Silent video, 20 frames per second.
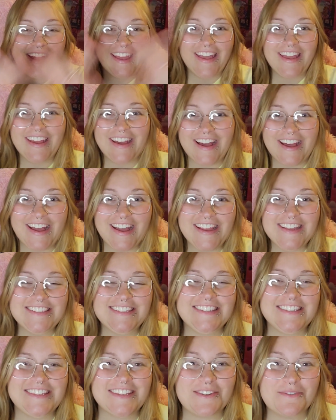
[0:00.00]
Hey guys,
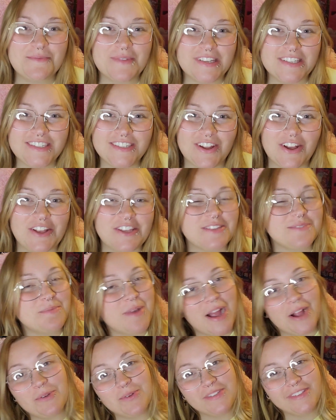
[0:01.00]
it's Low is
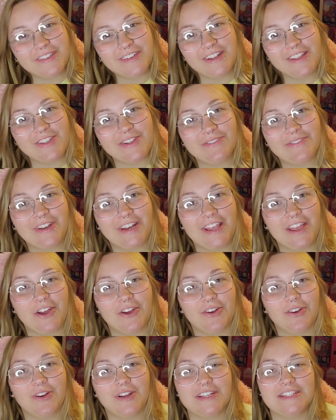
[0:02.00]
back with another
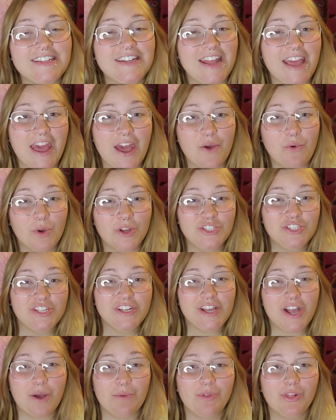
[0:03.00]
video. Today I want you
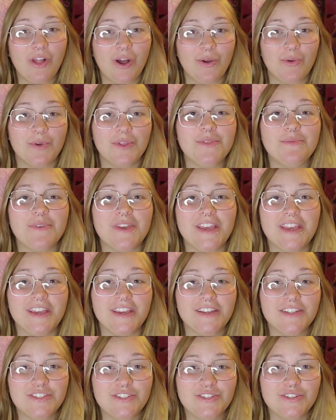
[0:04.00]
to come along with
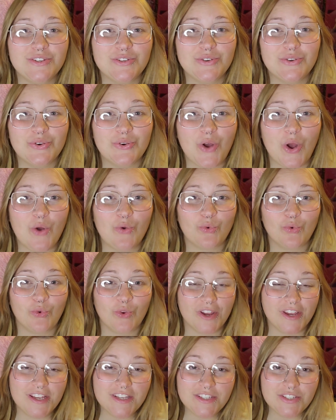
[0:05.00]
me to
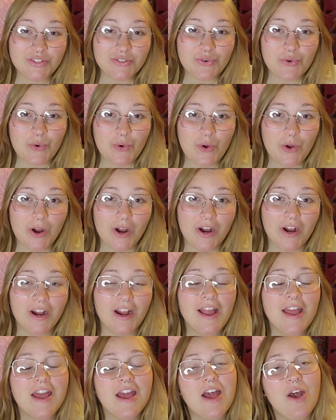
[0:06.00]
restore
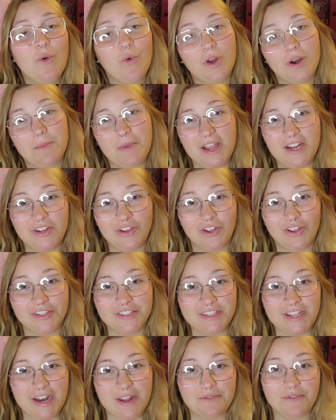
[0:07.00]
one of my dolls
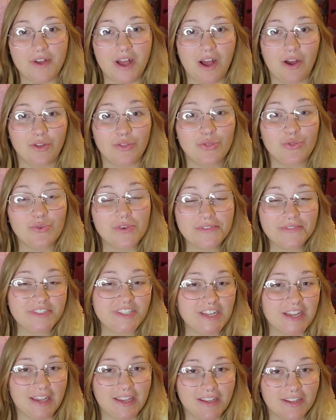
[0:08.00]
that I found
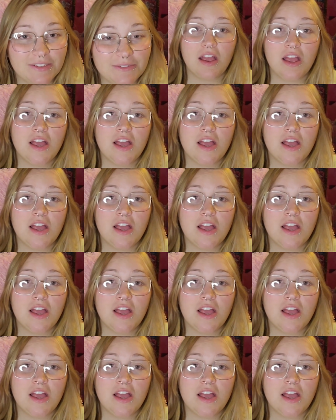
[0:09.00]
thrifting.